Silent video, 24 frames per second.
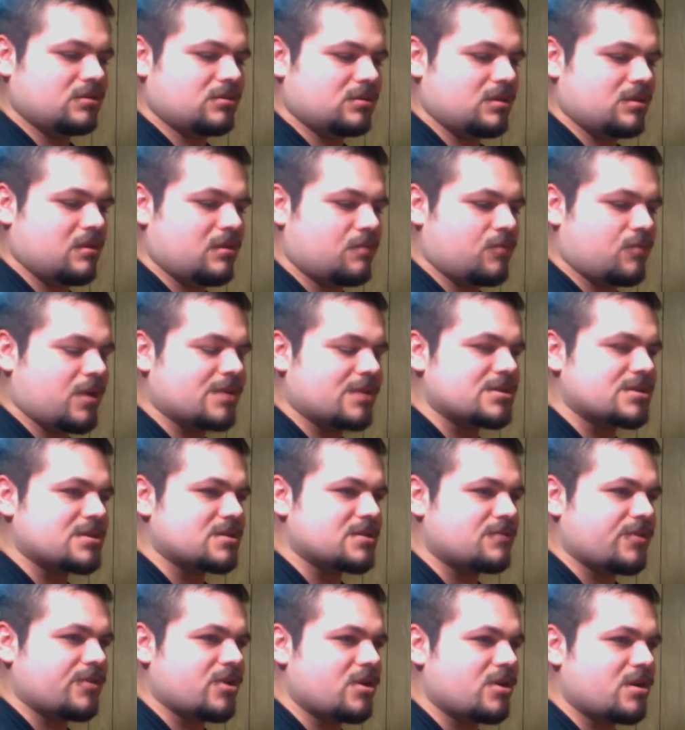the process
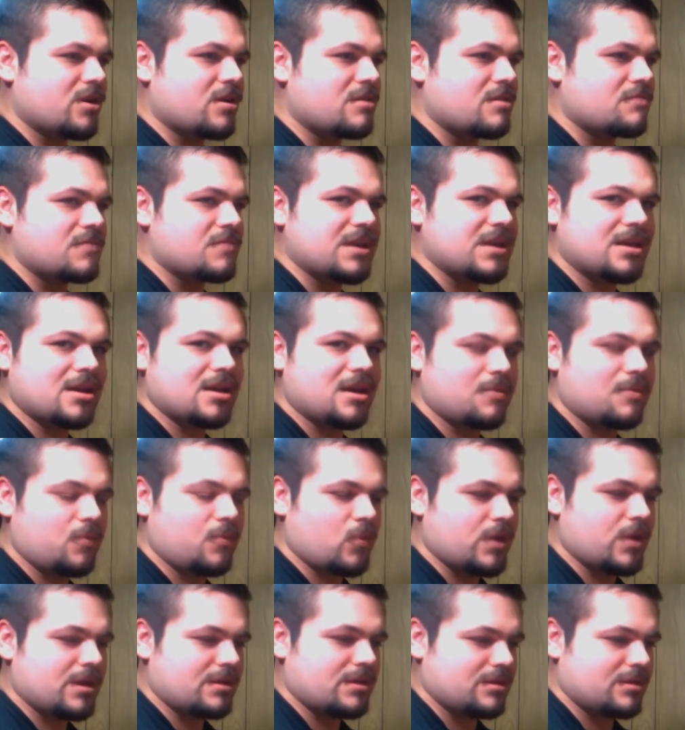of her meeting up
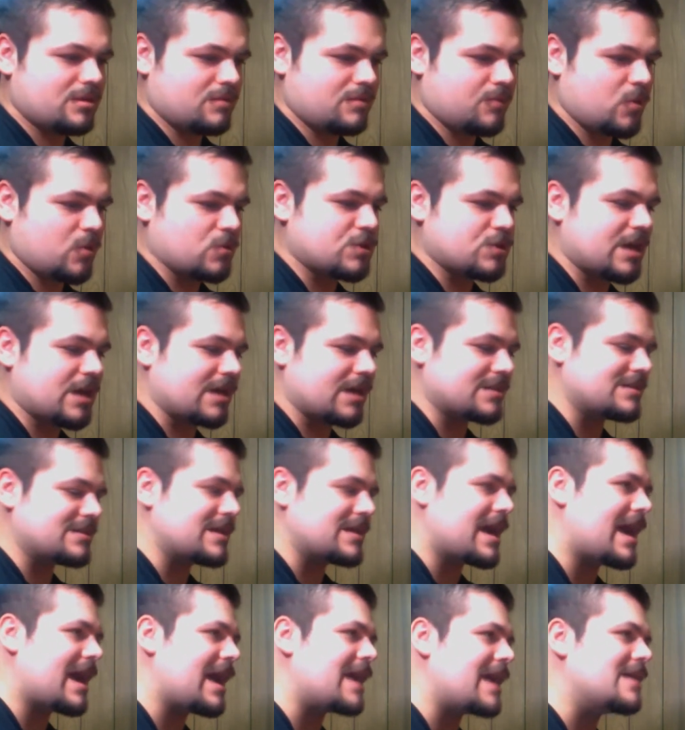with Bojack's
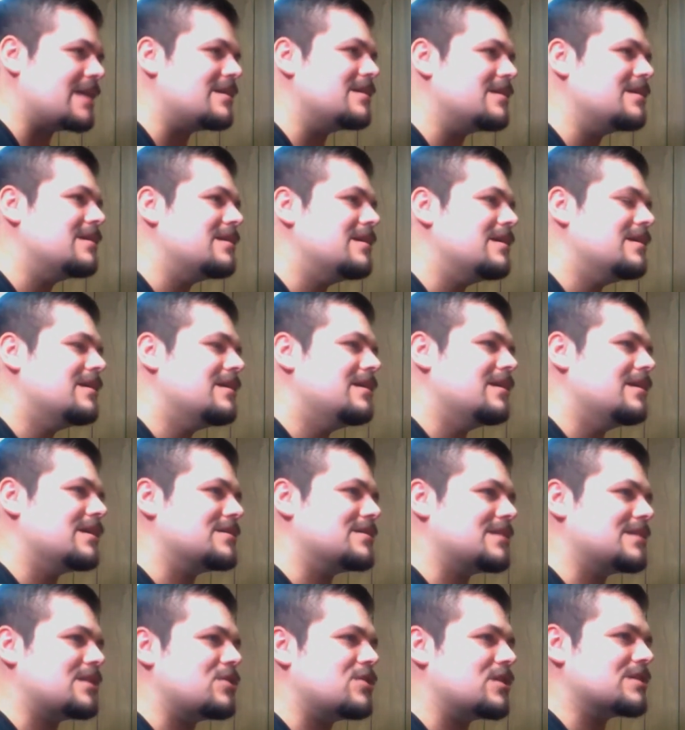dad,
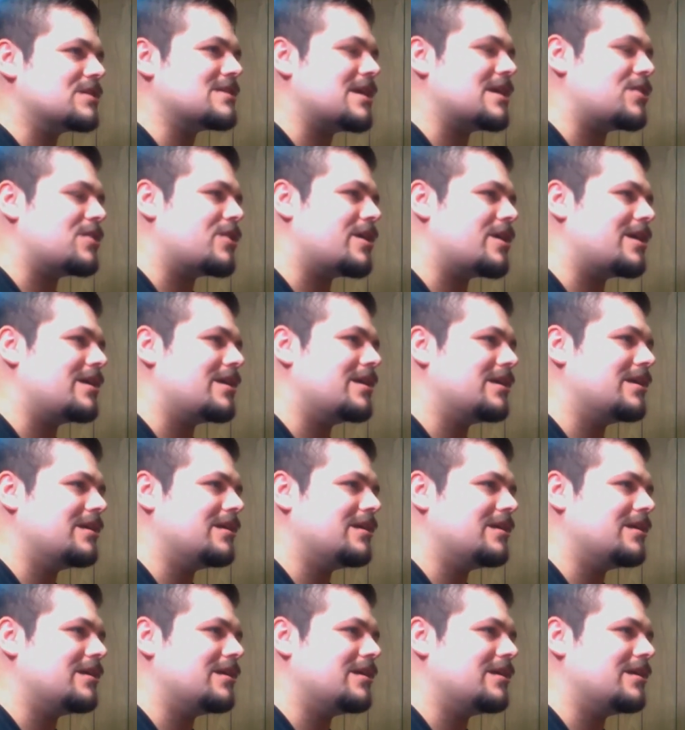etc., etc.